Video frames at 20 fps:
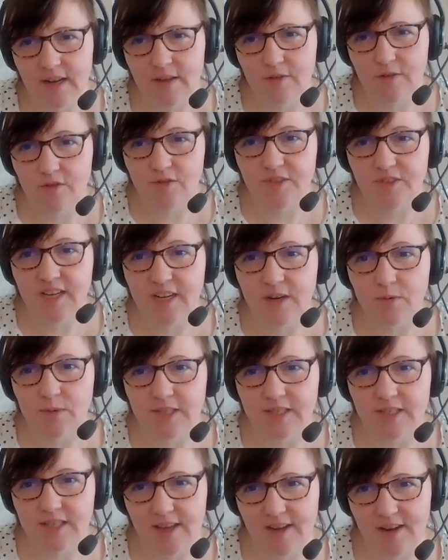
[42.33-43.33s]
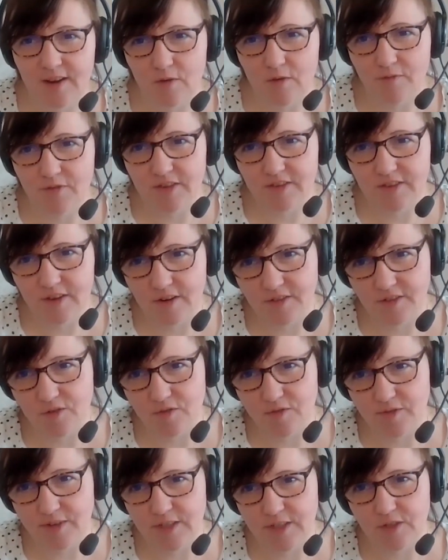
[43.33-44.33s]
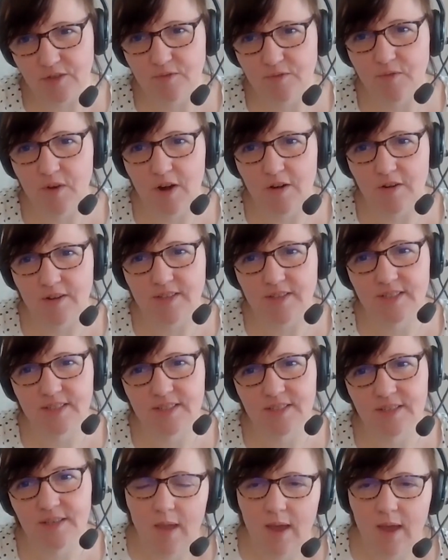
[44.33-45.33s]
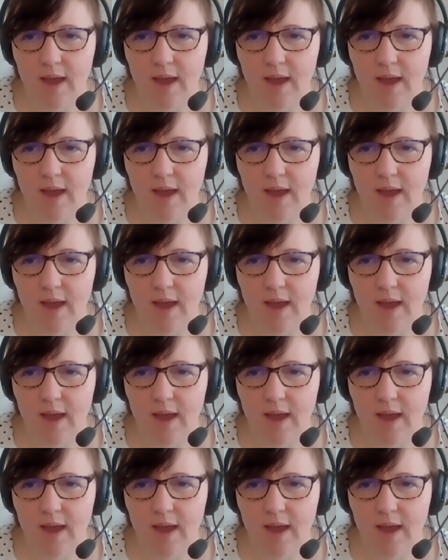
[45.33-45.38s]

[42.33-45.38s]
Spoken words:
through sequencing of the SARS-CoV-2 virus,